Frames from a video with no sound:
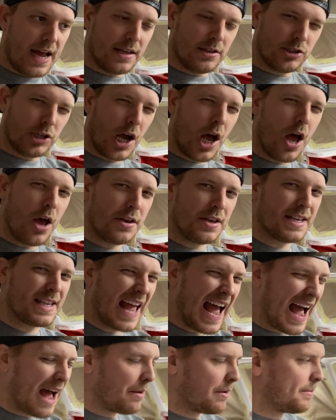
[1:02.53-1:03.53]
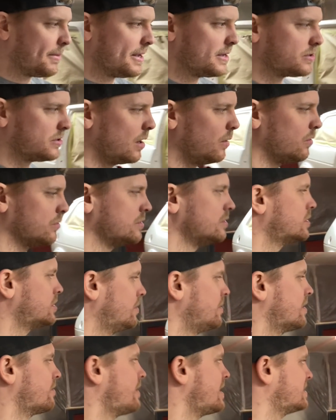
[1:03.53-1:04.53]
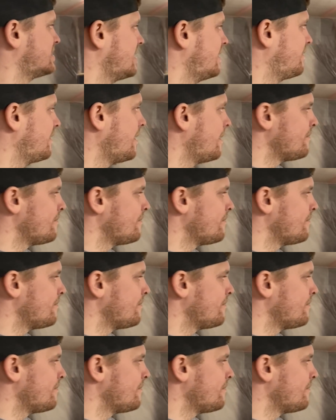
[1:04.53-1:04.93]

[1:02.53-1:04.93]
turned down a bit so it wasn't too aggressive.